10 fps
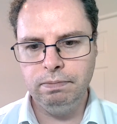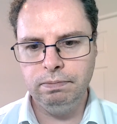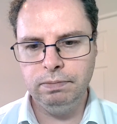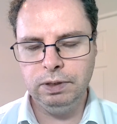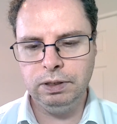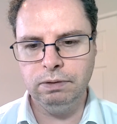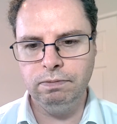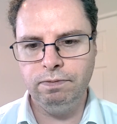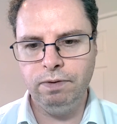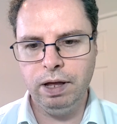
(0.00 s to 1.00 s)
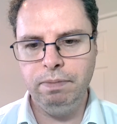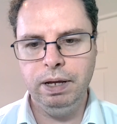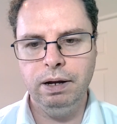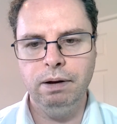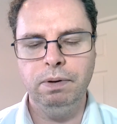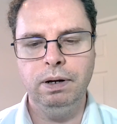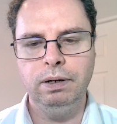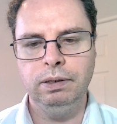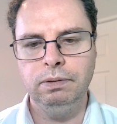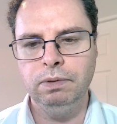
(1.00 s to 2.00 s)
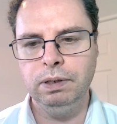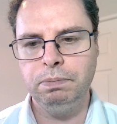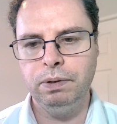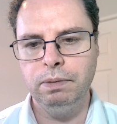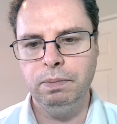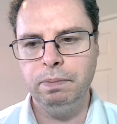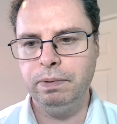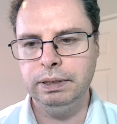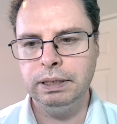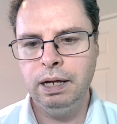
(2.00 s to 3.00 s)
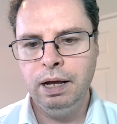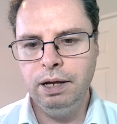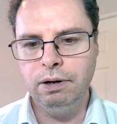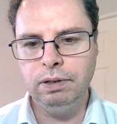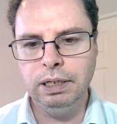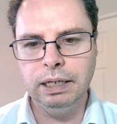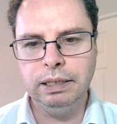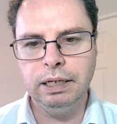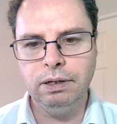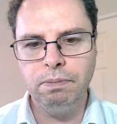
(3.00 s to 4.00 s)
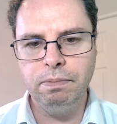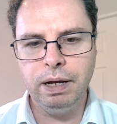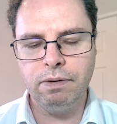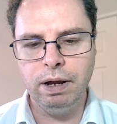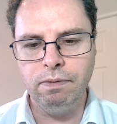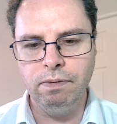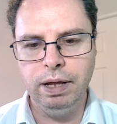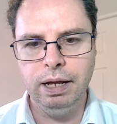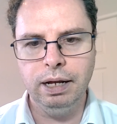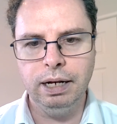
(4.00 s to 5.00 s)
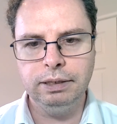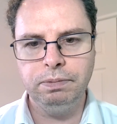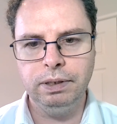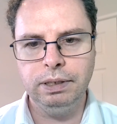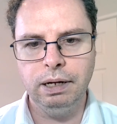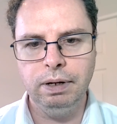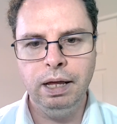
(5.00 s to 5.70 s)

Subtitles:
so forgive me here, but I want to pull them up because they don't make great reading. Let's put it that way.